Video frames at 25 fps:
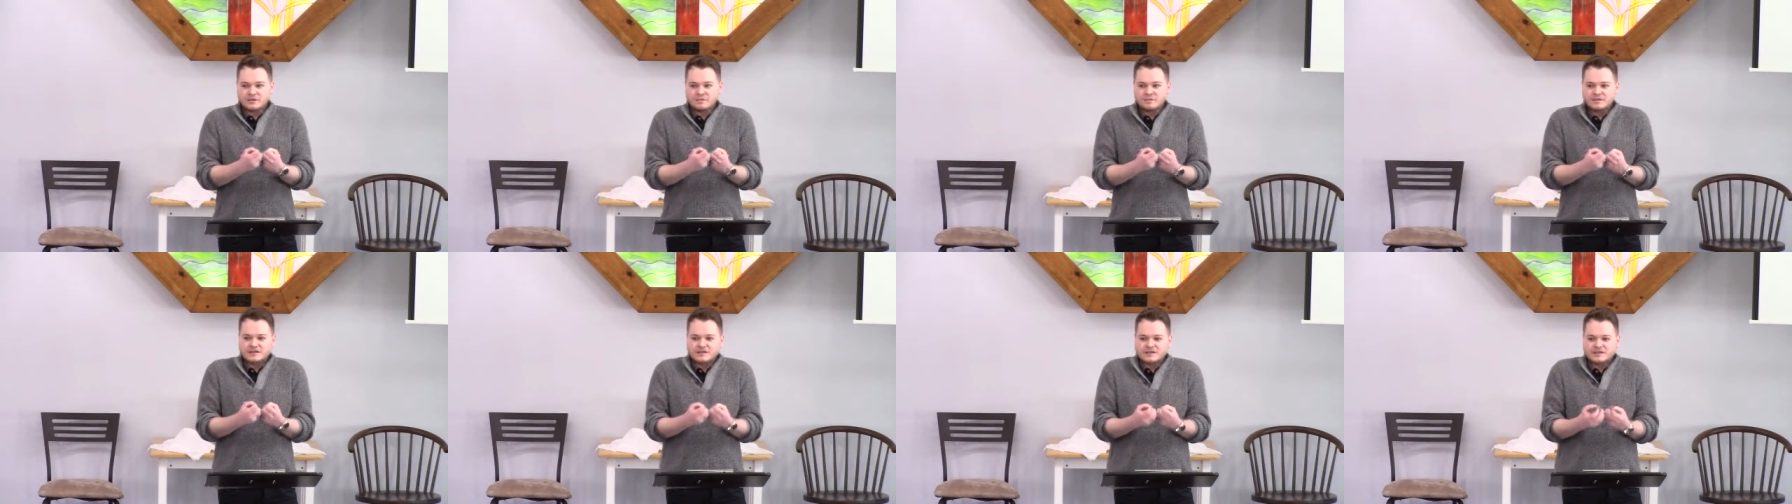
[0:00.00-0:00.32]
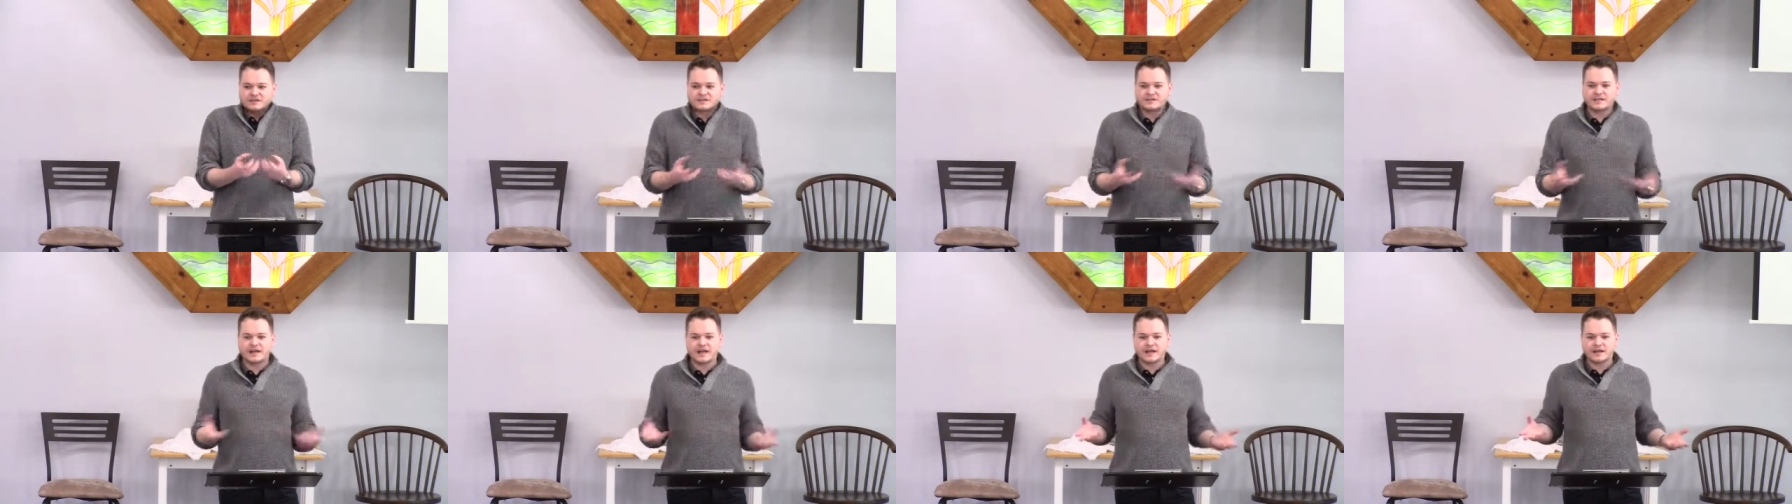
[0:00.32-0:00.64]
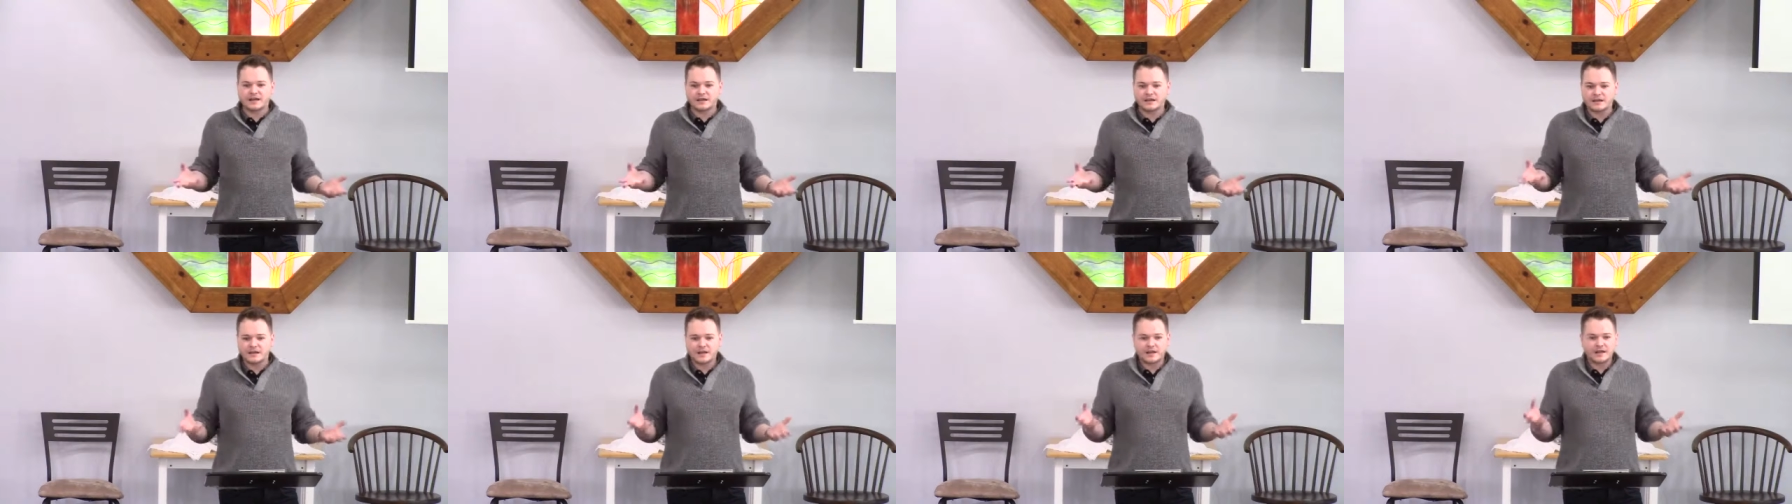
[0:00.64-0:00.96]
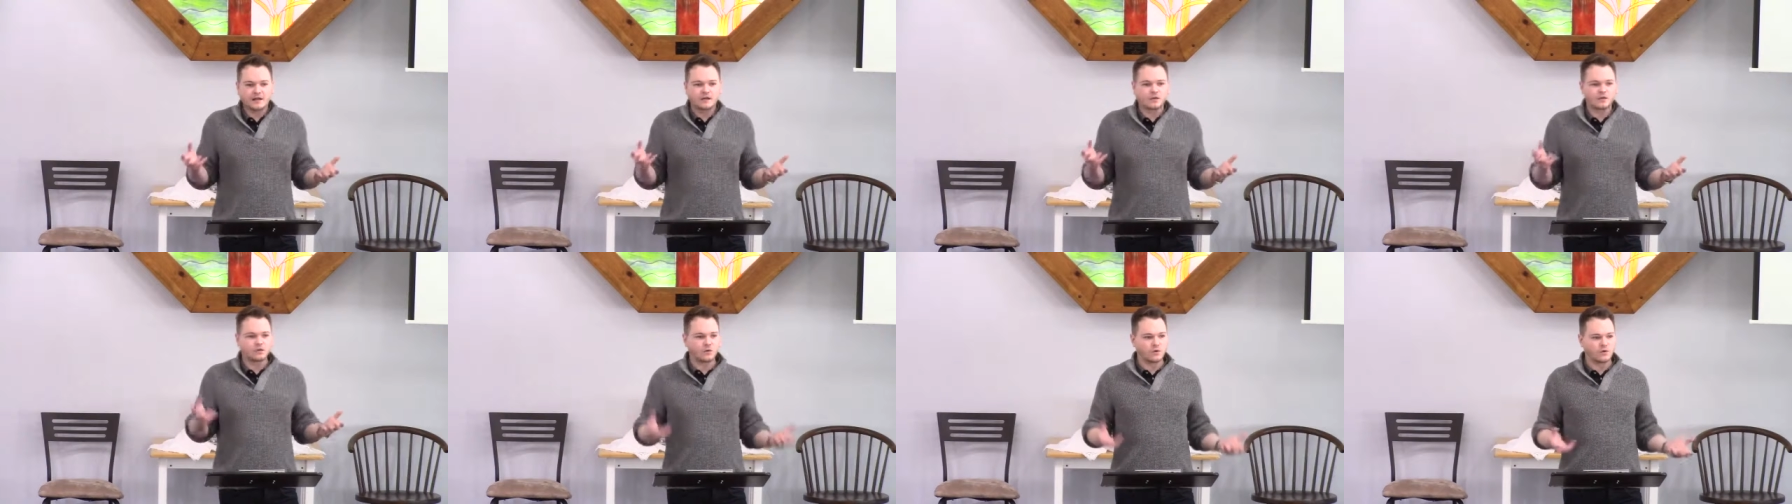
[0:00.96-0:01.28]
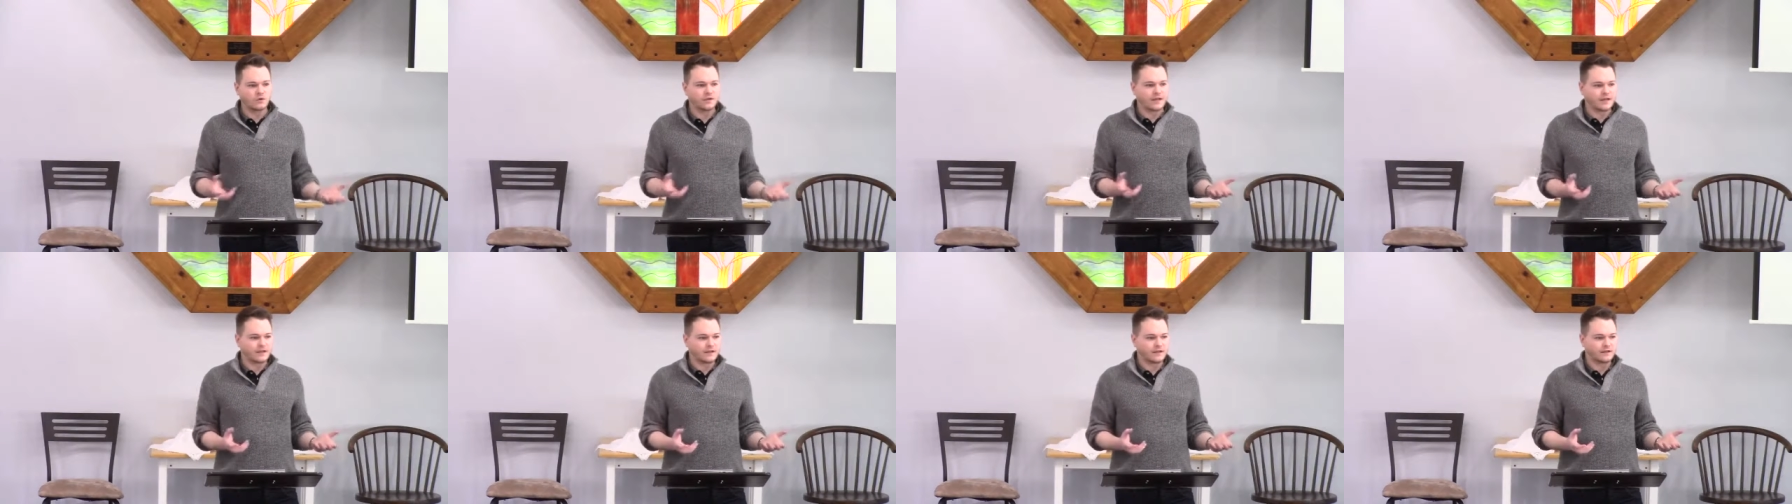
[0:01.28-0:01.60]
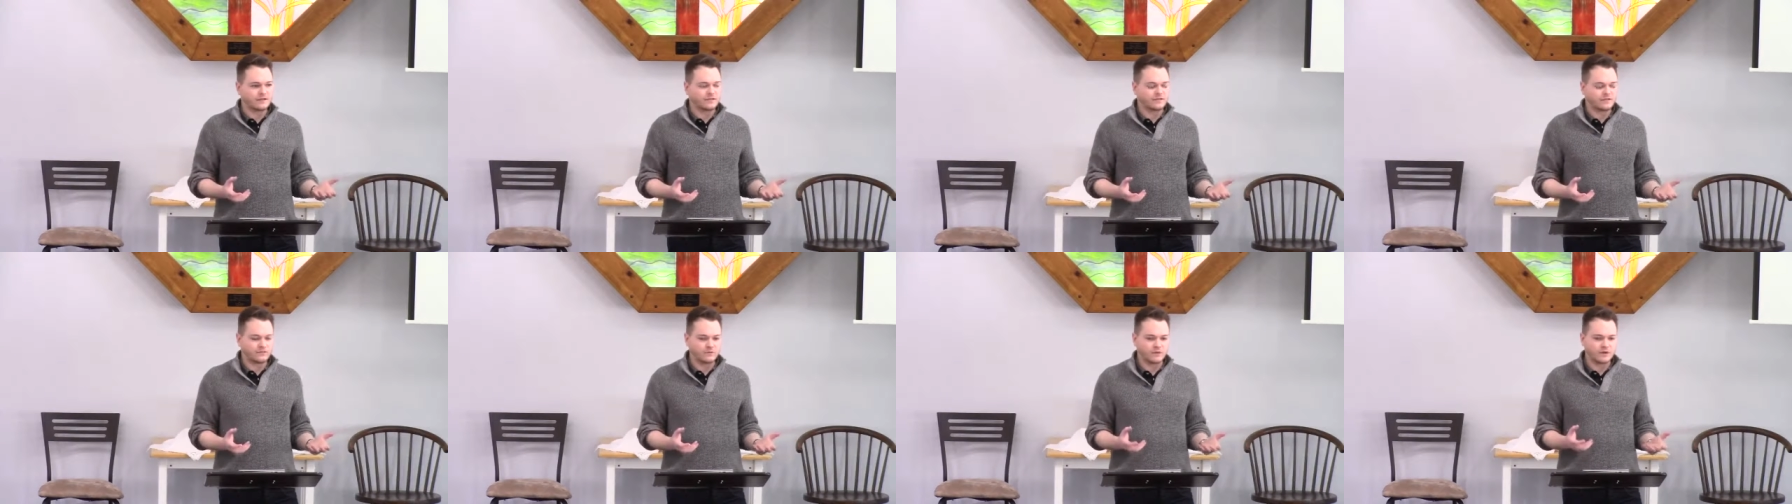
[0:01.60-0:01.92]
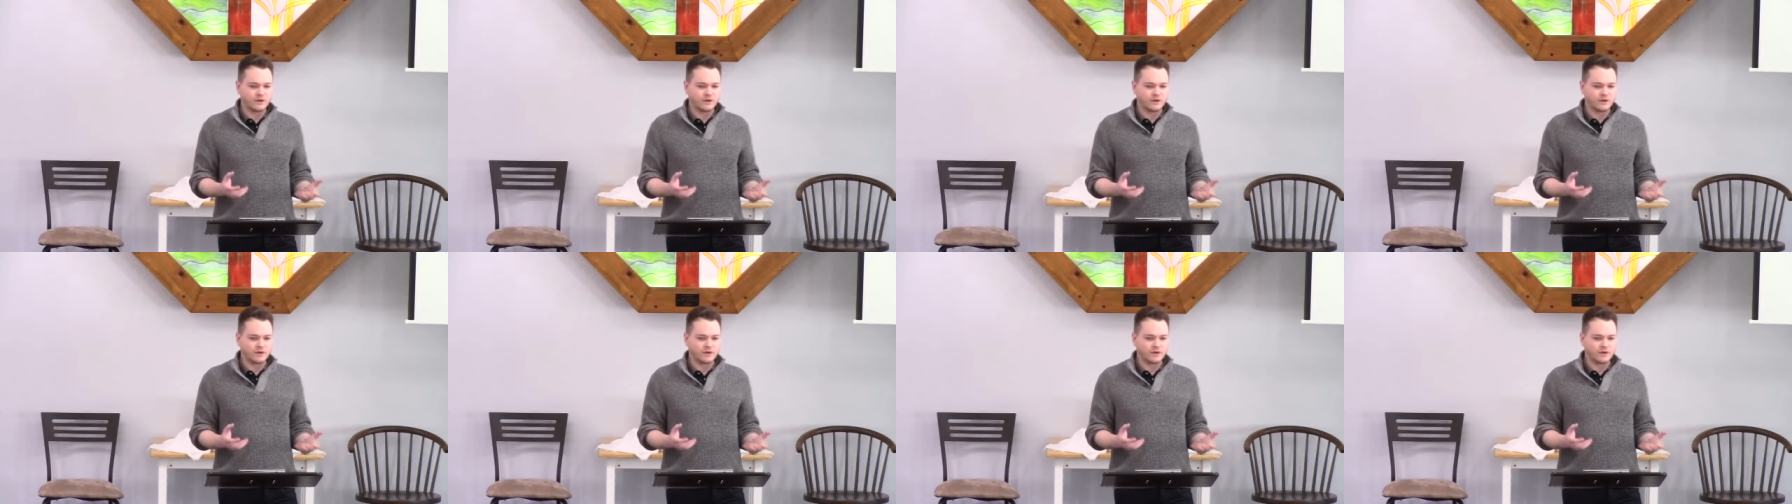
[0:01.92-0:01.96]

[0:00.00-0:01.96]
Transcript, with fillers: be stagnant and ignore that gift.